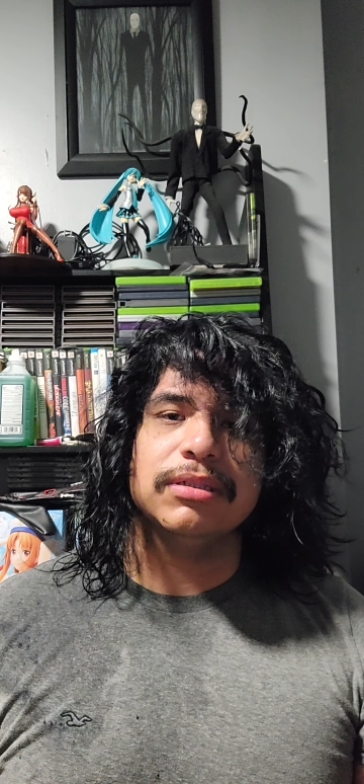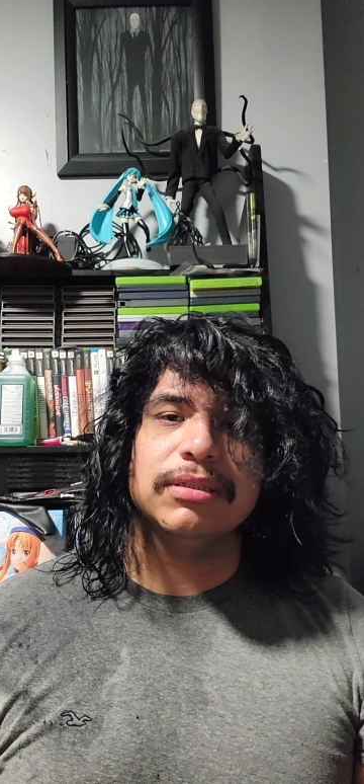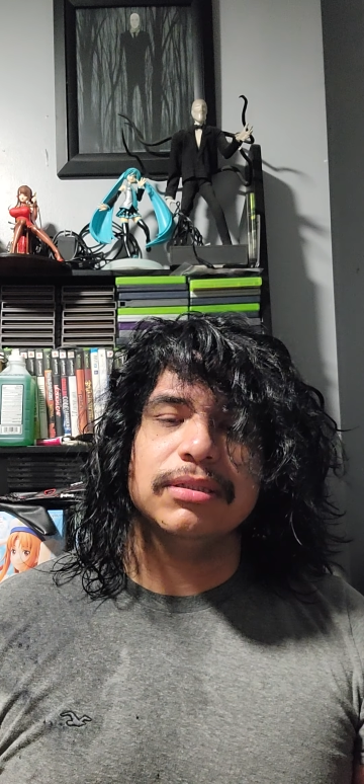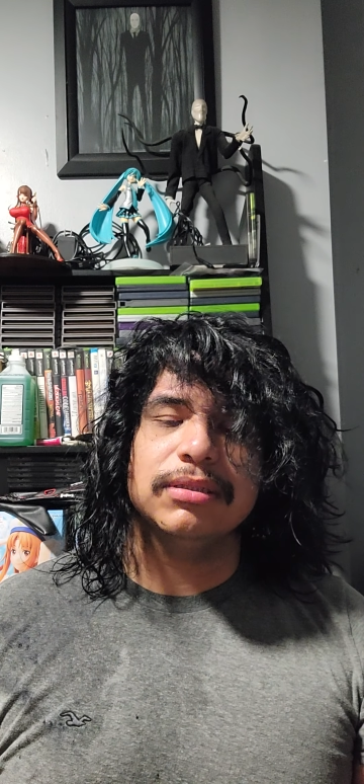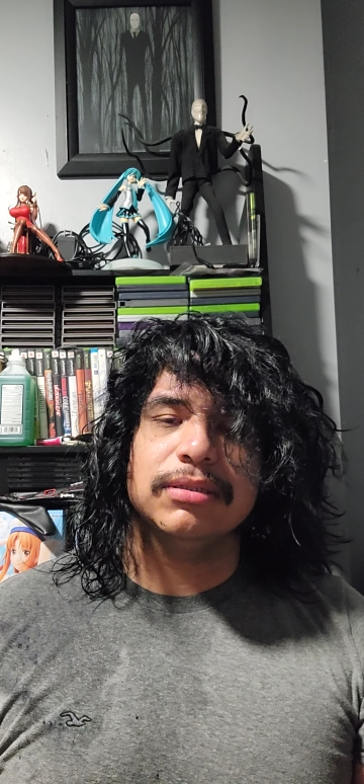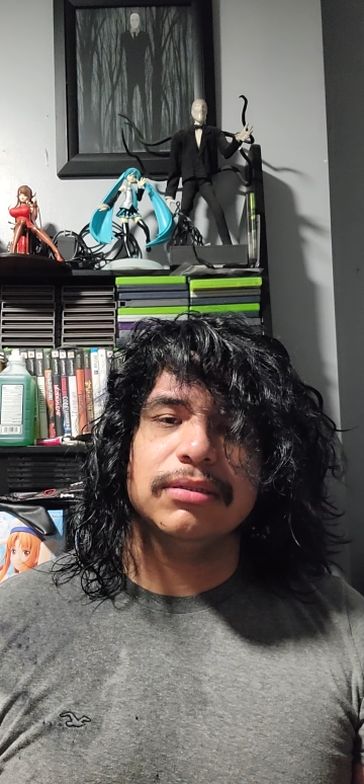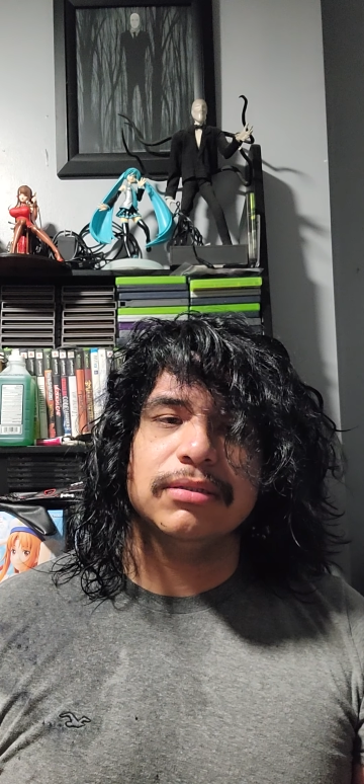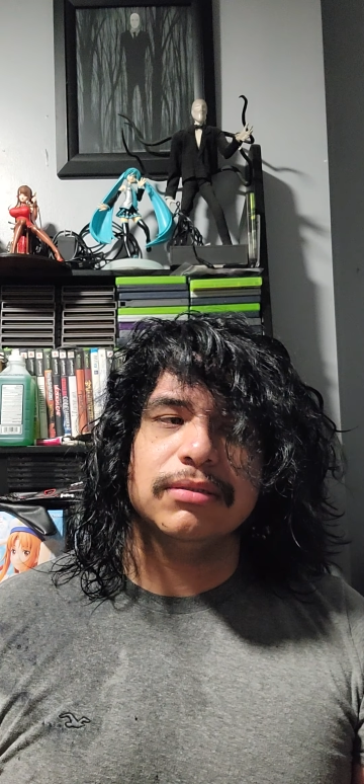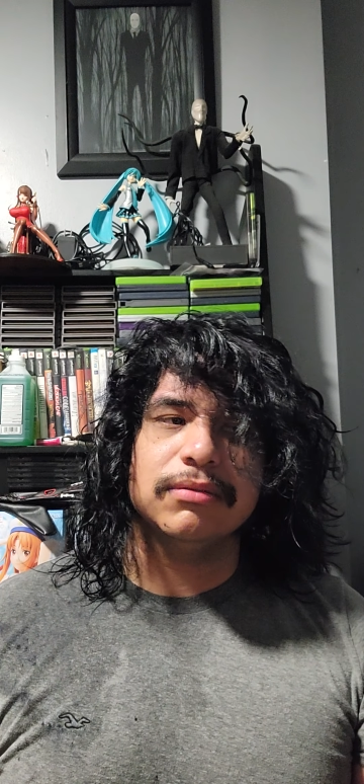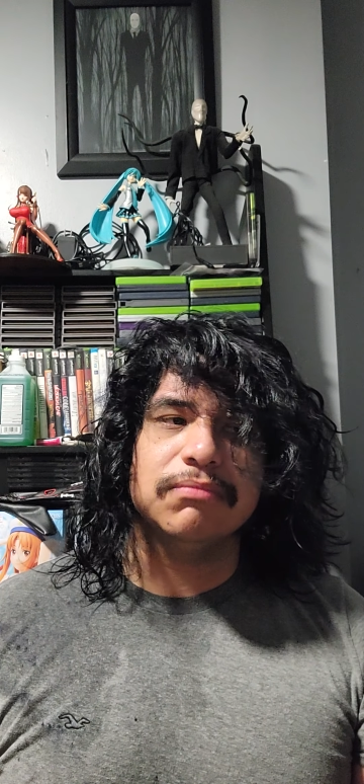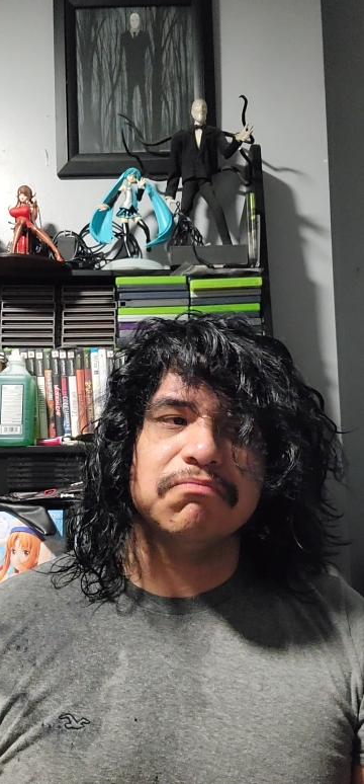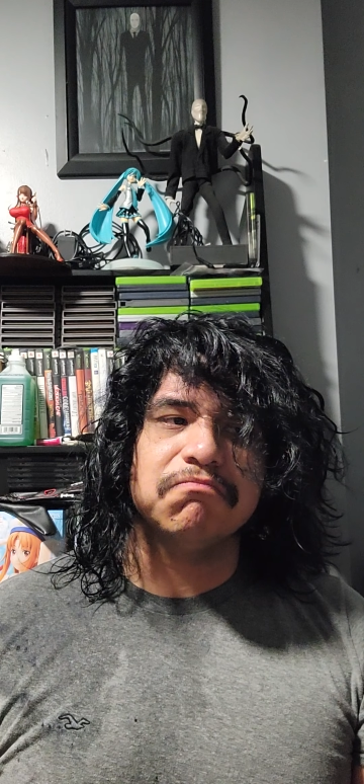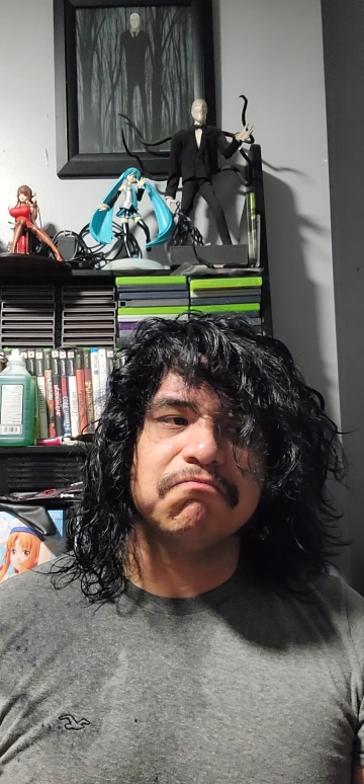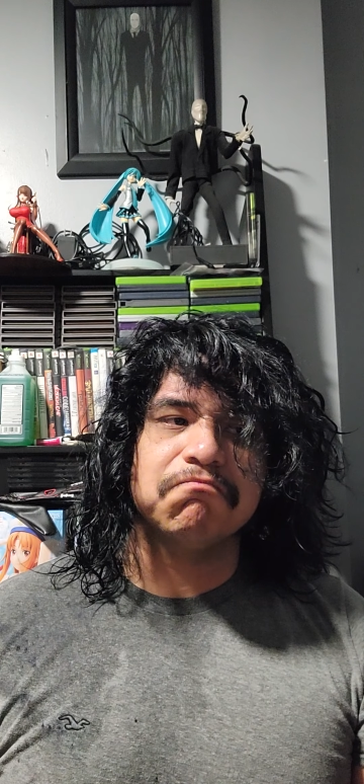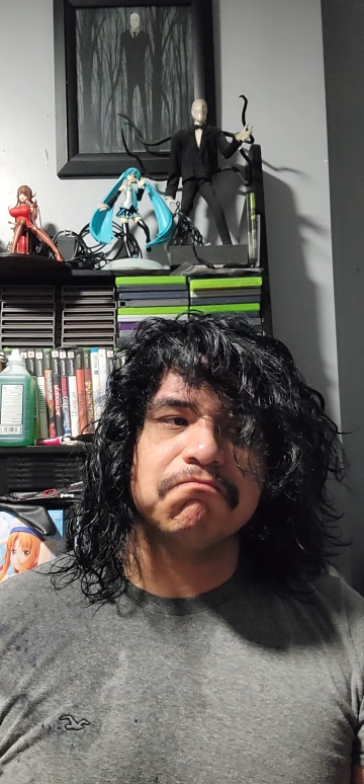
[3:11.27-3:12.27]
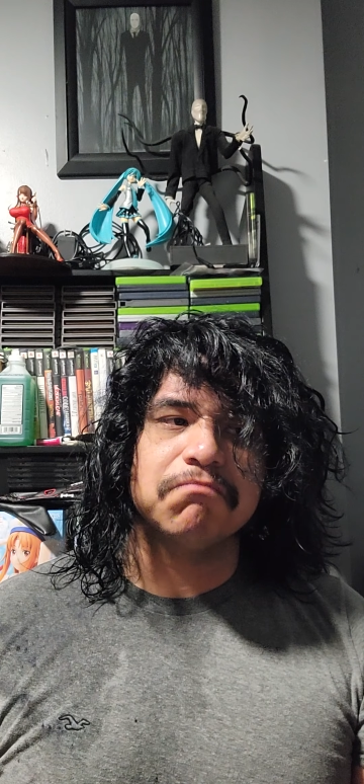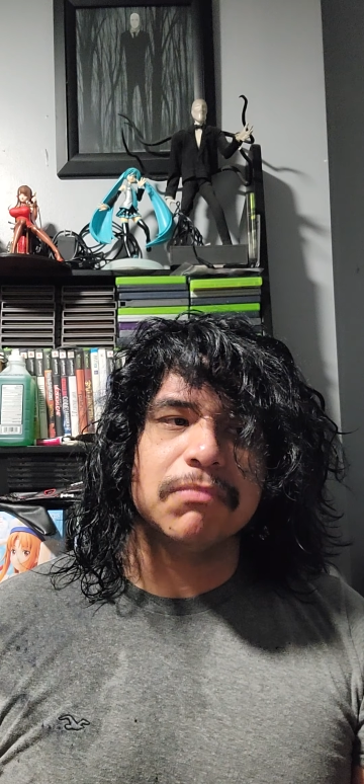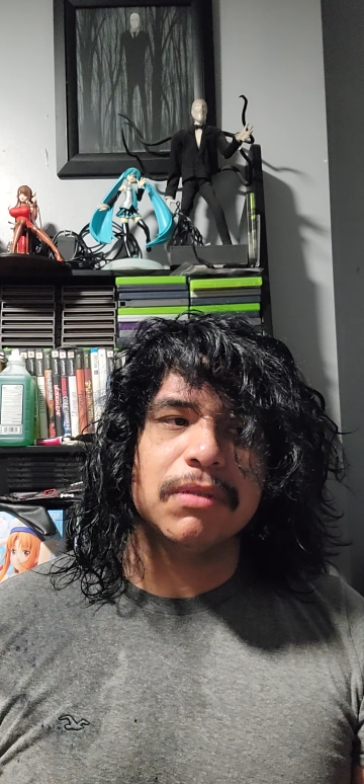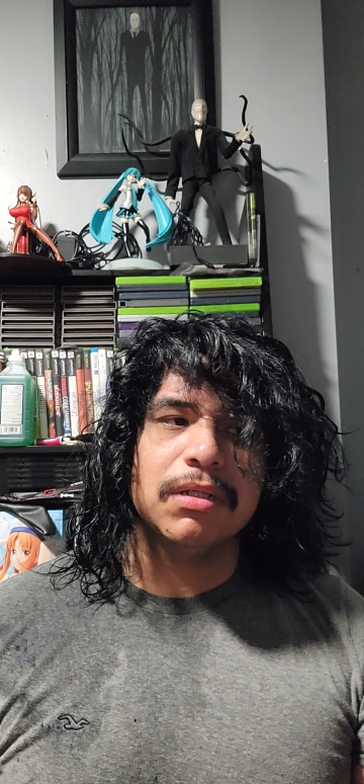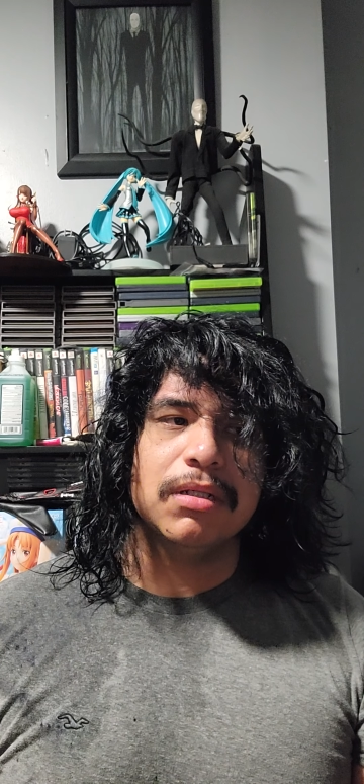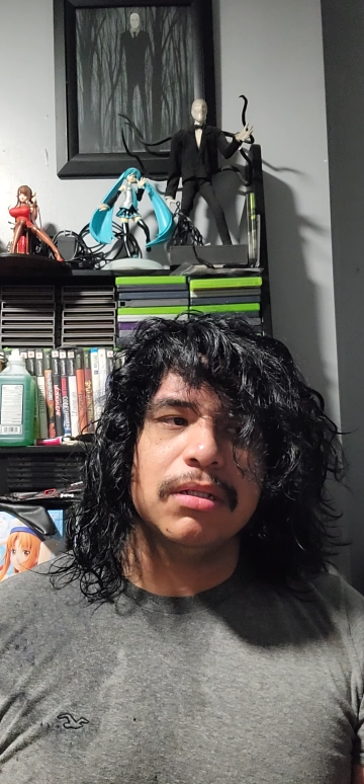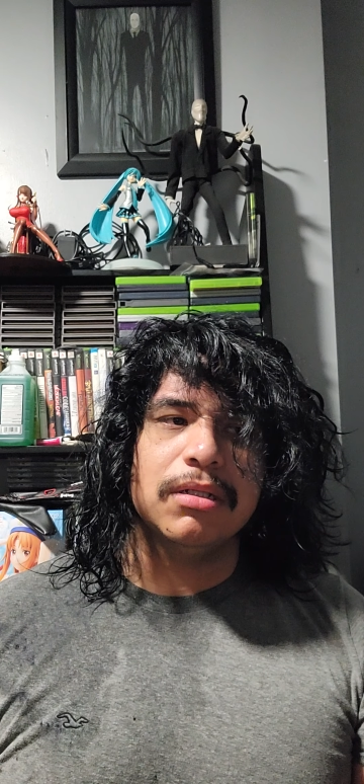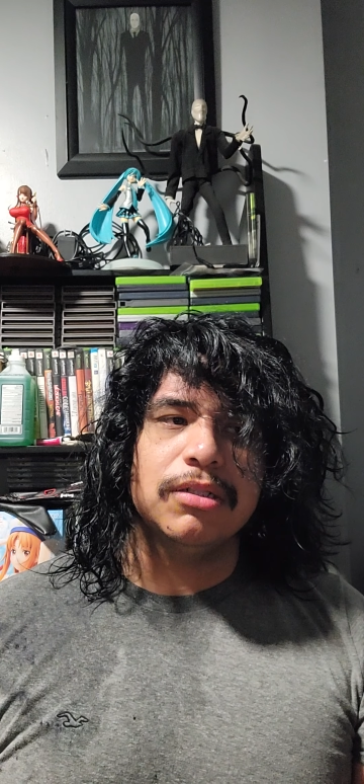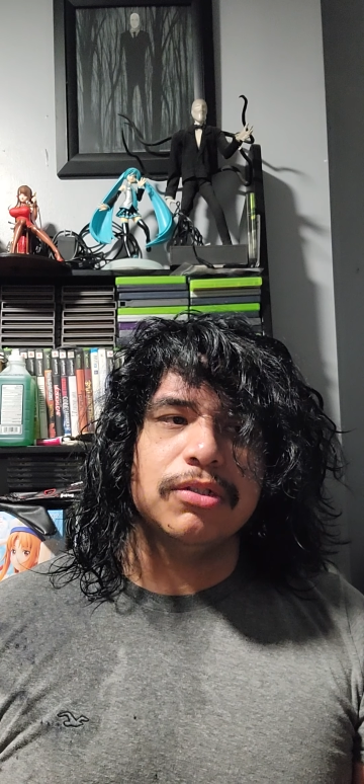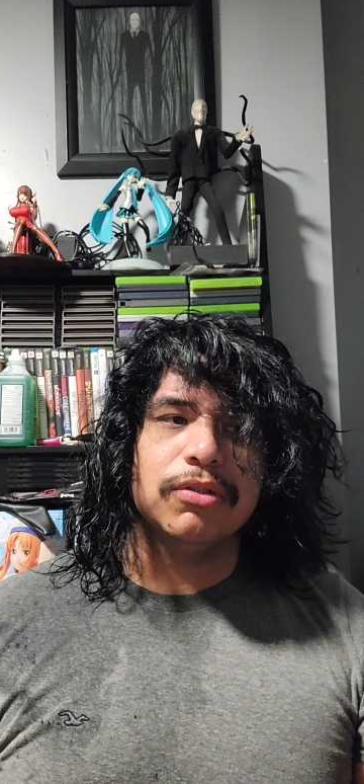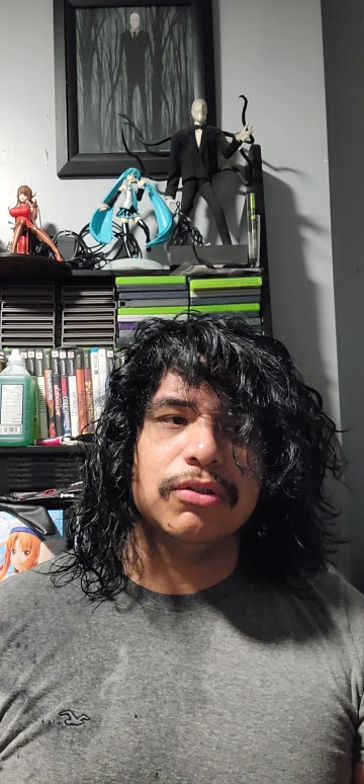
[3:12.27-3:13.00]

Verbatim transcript: and